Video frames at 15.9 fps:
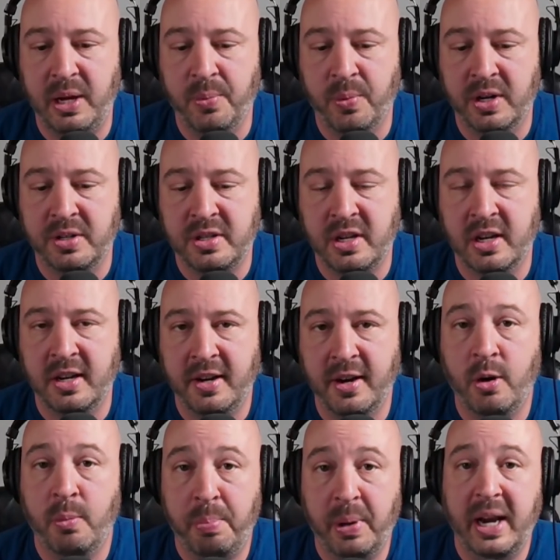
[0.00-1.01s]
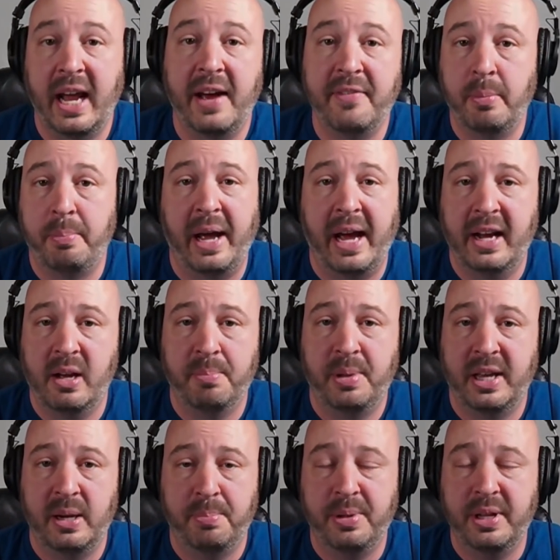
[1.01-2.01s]
where it's going to go, but have a backup
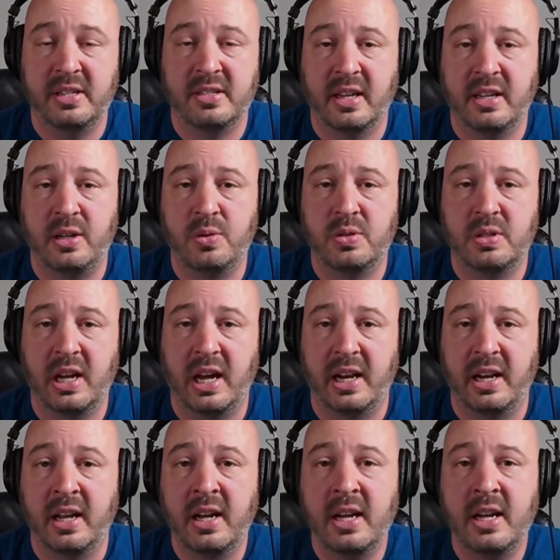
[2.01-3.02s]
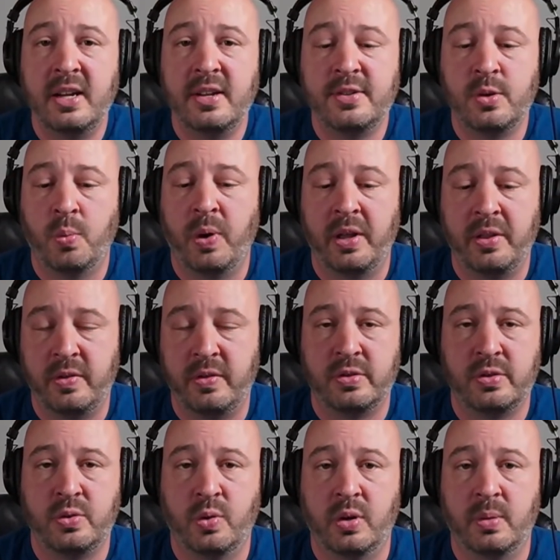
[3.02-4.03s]
plan in place, like you said to weather the
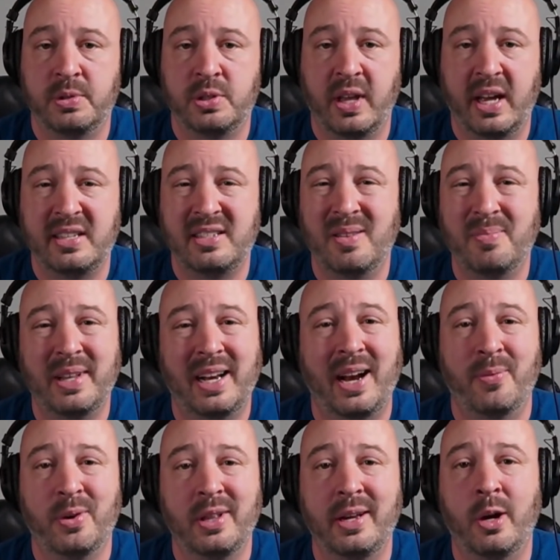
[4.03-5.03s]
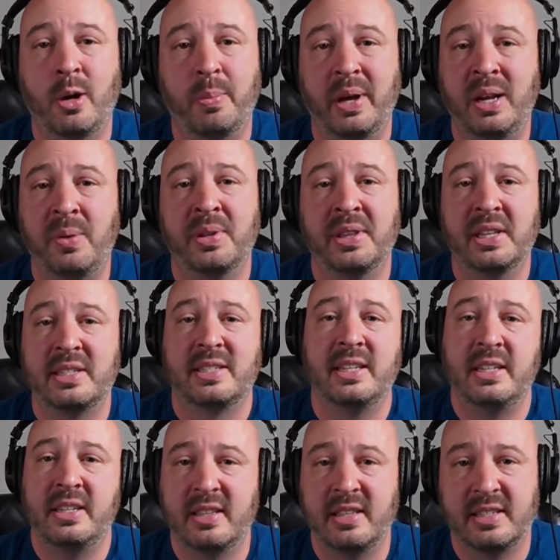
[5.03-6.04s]
storm. So that's something I really hope anyone
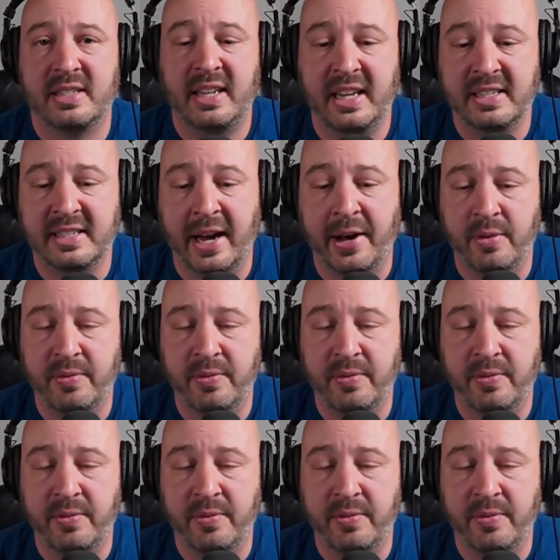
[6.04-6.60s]
listening to this takes out of